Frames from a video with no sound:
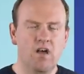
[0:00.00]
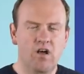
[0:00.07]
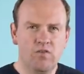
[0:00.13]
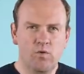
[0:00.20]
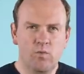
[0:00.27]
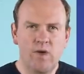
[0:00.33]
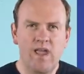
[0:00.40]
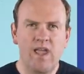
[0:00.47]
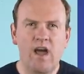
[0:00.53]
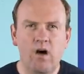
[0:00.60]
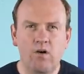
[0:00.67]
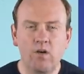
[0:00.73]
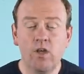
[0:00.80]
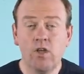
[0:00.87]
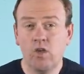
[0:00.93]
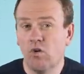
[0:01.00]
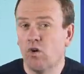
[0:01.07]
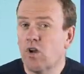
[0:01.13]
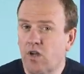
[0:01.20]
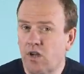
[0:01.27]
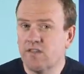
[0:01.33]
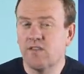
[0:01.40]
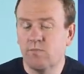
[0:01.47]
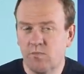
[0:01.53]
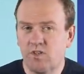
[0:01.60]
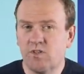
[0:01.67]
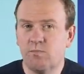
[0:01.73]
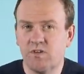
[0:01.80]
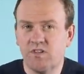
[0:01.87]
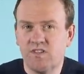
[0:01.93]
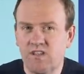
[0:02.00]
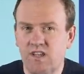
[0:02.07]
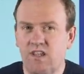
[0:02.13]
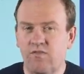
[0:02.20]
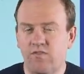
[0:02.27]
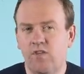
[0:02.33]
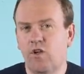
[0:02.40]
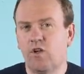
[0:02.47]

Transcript: on the way how your customers perceive